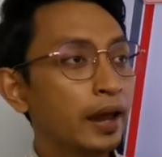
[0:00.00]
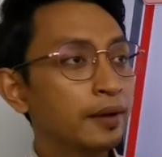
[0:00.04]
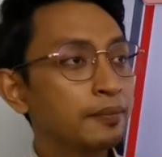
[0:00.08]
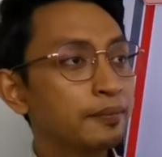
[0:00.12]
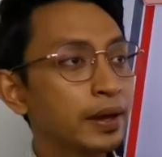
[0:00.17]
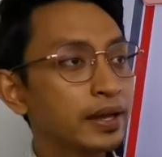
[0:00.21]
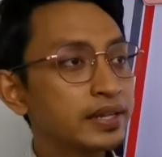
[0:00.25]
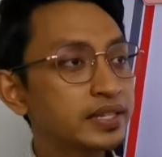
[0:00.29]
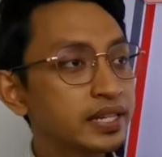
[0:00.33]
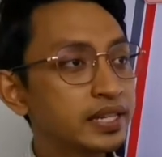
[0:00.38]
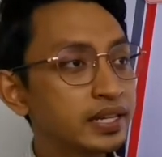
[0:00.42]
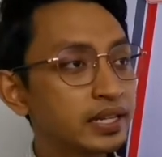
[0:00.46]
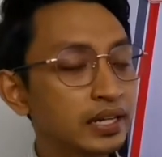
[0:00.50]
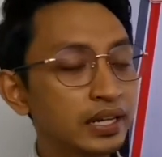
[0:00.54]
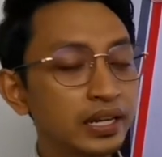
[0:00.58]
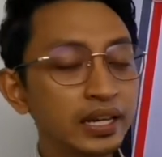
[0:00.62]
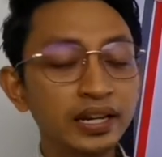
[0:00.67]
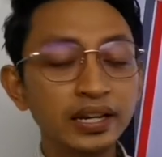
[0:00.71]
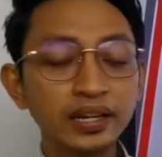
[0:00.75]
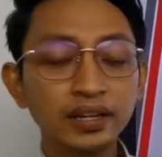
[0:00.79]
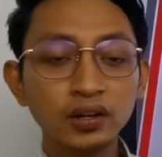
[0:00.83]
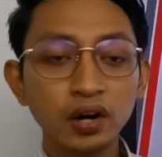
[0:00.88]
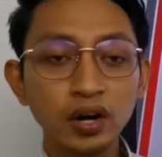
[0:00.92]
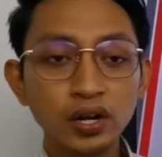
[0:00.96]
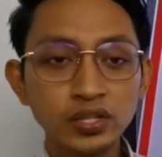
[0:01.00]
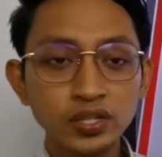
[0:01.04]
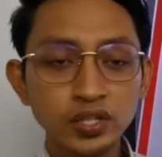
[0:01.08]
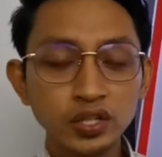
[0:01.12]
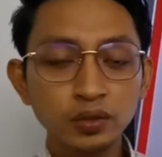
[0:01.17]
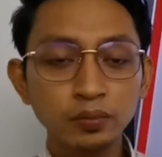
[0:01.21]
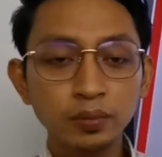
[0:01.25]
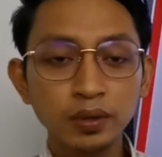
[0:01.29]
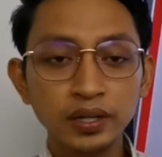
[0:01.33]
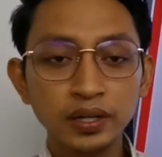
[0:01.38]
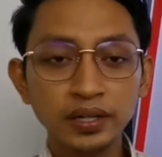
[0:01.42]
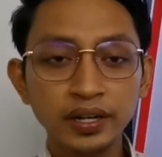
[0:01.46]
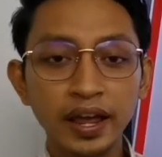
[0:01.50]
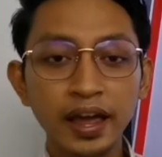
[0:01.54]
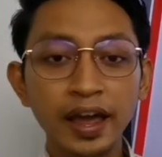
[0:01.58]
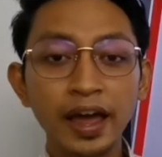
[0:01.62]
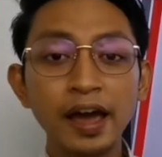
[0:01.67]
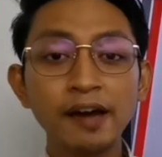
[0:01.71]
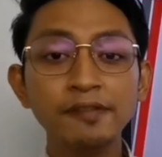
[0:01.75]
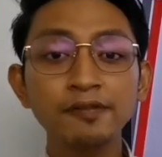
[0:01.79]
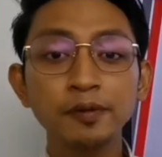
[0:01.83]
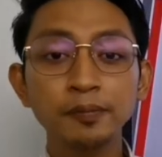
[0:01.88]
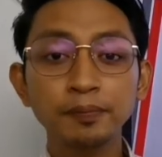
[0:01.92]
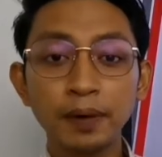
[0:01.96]
and basically the consumer, they
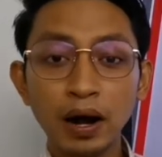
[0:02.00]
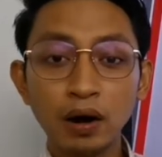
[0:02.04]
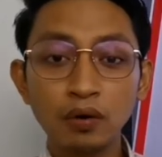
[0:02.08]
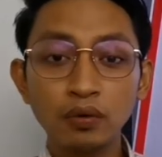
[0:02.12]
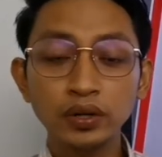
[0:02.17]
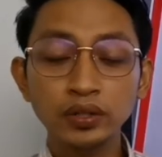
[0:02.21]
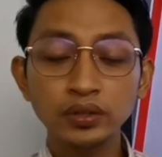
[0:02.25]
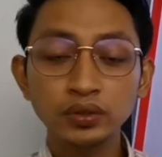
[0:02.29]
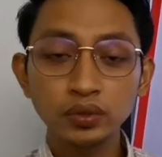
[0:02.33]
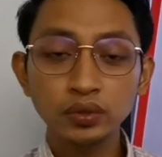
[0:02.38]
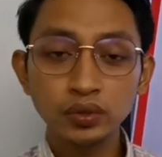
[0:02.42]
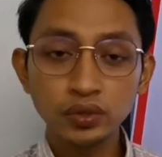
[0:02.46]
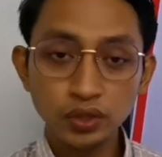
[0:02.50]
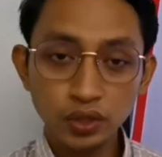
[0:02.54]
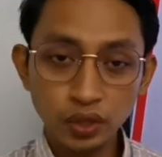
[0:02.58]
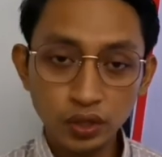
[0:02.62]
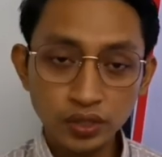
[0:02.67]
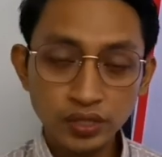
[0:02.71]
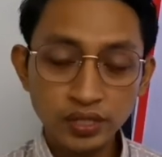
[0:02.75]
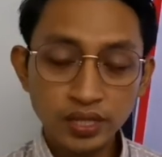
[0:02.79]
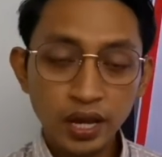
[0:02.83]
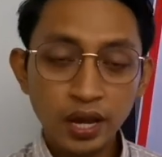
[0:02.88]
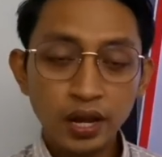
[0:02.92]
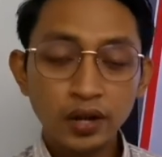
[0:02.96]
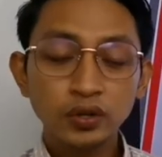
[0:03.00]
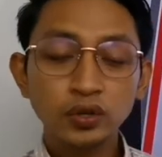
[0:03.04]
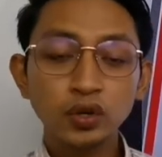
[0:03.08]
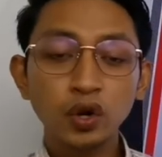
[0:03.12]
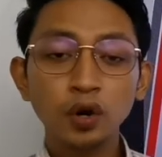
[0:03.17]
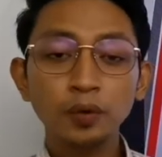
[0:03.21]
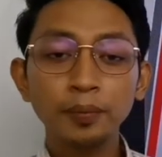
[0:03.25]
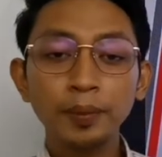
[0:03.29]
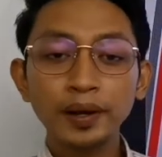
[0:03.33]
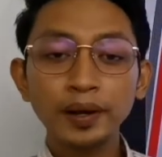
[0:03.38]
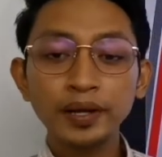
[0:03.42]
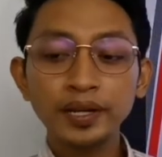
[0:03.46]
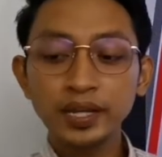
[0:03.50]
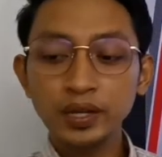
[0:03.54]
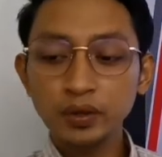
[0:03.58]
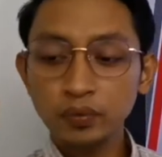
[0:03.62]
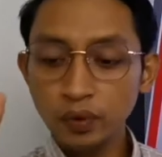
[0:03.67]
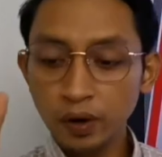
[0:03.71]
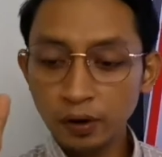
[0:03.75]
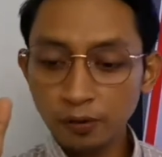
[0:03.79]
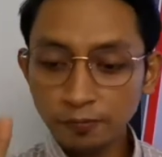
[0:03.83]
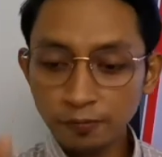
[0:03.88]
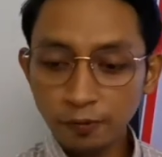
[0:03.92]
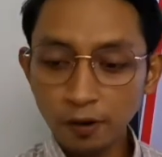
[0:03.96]
have a power to choose. Nobody
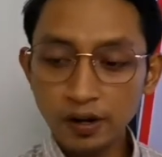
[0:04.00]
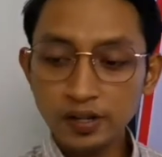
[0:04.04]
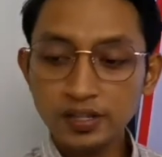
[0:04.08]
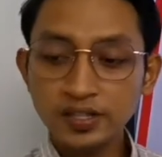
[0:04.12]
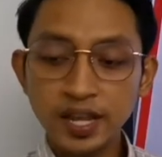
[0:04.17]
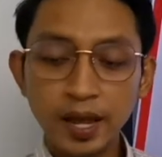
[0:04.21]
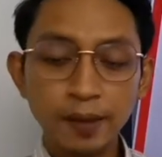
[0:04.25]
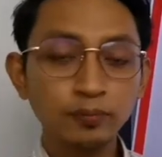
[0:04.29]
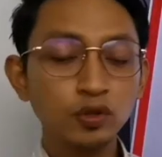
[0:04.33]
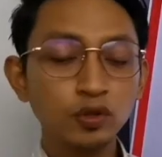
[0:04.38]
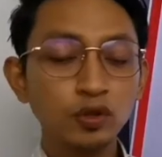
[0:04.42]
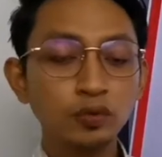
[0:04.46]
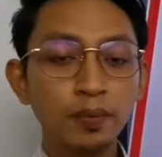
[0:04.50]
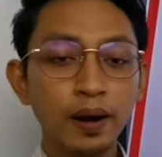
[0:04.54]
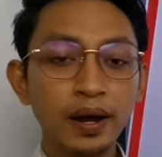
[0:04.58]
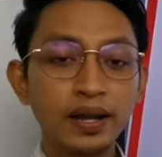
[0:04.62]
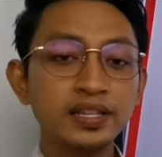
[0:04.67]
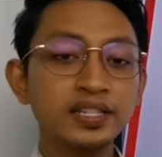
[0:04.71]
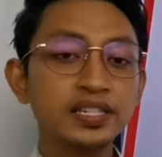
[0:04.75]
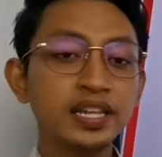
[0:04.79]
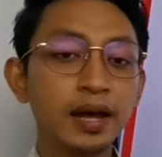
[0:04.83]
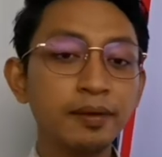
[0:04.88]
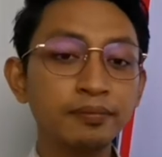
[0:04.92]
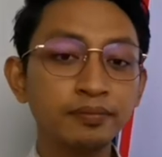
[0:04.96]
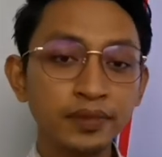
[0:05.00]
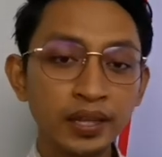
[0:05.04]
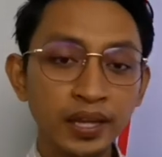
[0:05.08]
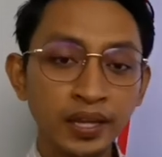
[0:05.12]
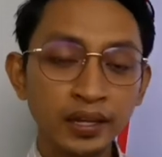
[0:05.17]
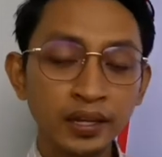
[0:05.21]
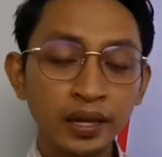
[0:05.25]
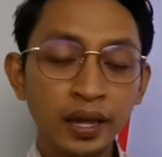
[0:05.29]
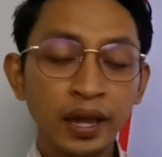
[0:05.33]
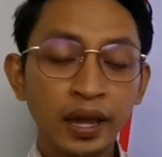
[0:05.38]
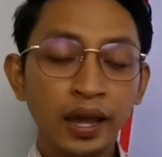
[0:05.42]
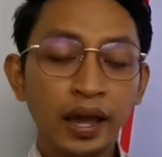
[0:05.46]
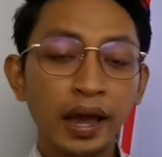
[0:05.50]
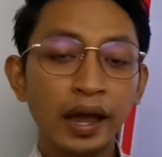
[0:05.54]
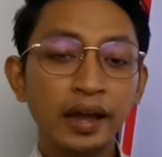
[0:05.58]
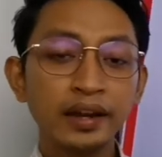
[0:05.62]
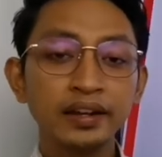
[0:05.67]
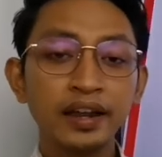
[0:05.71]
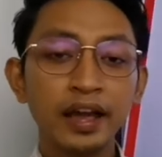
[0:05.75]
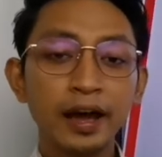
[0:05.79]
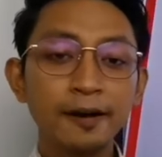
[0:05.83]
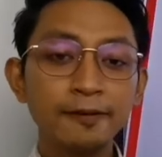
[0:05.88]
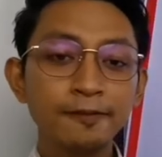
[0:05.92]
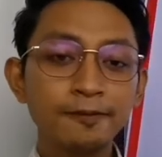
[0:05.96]
will force them to buy something,
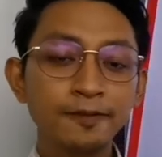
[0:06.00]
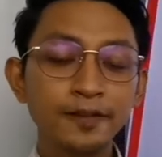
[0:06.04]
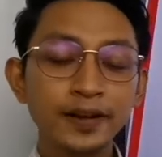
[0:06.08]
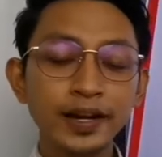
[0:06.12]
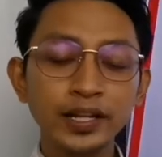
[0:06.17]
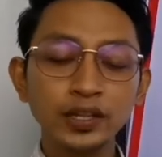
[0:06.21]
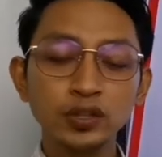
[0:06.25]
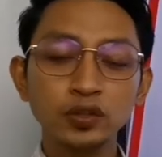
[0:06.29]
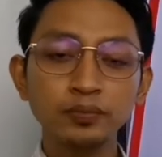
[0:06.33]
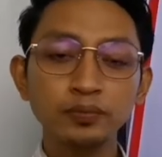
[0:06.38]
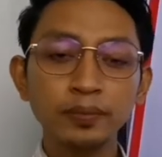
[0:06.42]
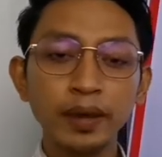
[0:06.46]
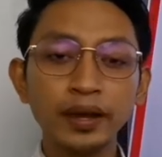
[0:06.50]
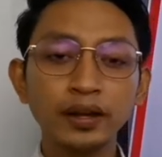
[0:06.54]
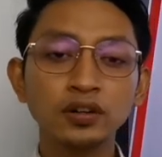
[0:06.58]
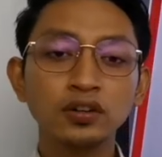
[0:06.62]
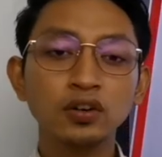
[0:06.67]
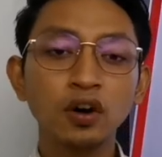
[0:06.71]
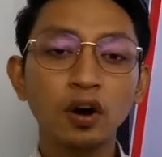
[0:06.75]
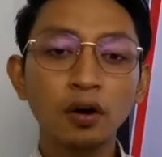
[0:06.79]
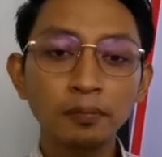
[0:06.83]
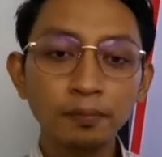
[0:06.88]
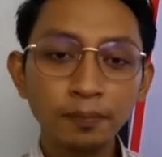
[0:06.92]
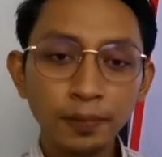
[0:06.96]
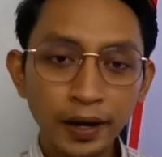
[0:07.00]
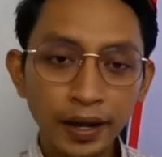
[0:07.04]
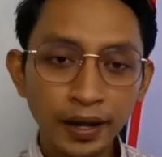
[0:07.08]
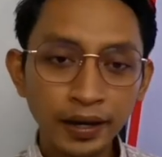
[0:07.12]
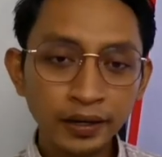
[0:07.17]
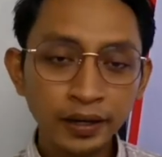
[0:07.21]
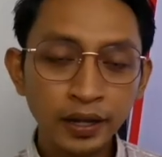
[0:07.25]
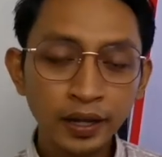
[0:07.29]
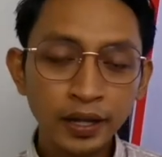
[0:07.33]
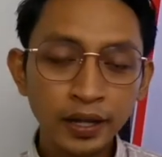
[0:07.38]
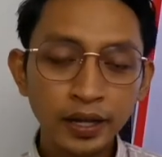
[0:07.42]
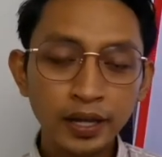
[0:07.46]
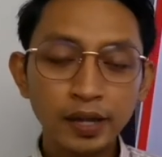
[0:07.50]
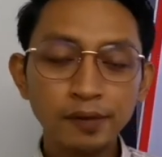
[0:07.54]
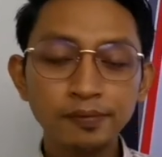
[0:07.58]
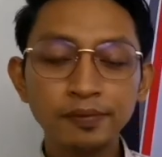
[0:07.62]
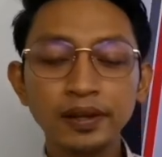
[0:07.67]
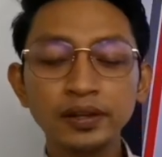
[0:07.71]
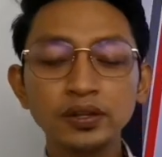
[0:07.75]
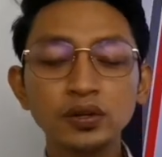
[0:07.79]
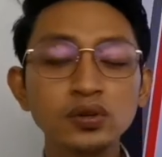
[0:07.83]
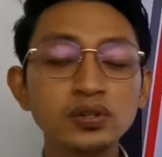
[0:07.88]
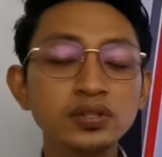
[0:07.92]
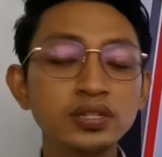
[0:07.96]
and they are free to make complaint if
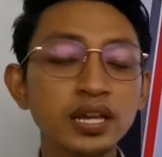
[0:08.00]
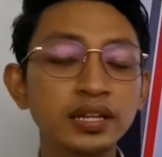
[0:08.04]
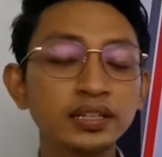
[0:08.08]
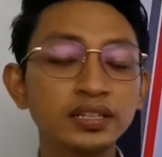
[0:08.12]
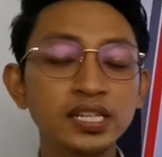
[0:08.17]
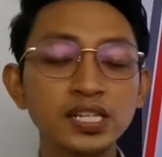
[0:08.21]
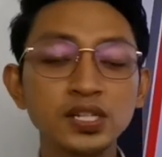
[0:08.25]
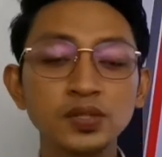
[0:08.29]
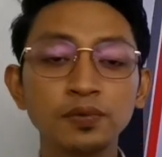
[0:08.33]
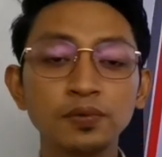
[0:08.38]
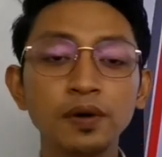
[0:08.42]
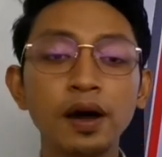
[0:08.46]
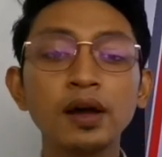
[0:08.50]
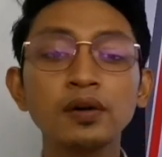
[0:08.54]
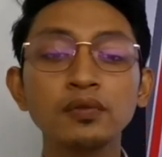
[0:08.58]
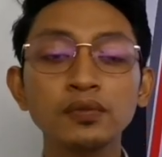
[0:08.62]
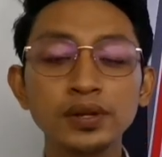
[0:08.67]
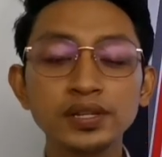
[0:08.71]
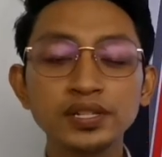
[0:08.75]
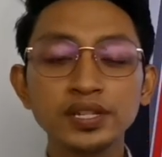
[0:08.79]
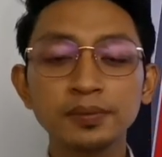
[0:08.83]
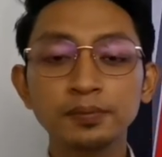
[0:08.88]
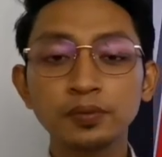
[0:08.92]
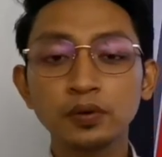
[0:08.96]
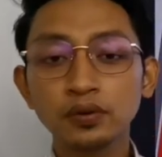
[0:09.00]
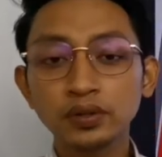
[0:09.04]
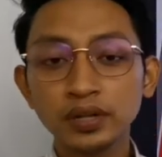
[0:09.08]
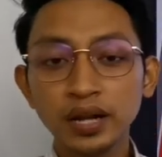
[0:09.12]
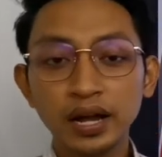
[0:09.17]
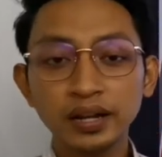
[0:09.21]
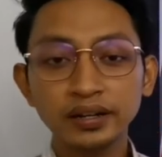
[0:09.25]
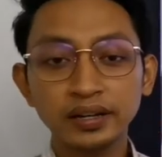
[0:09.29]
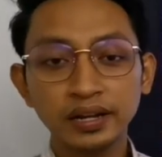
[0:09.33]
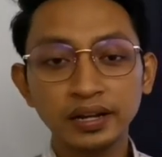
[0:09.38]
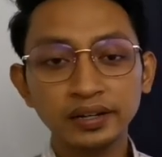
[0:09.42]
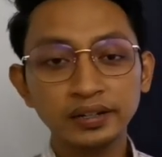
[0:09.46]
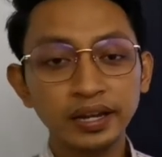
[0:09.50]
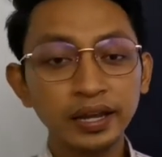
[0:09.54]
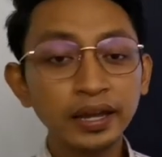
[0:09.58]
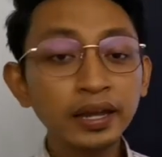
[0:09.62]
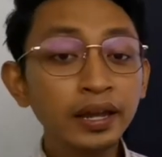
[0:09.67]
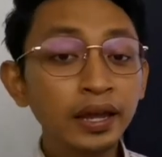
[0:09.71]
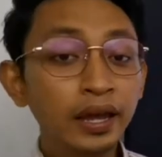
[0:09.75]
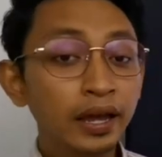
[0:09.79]
they don't satisfy with the product that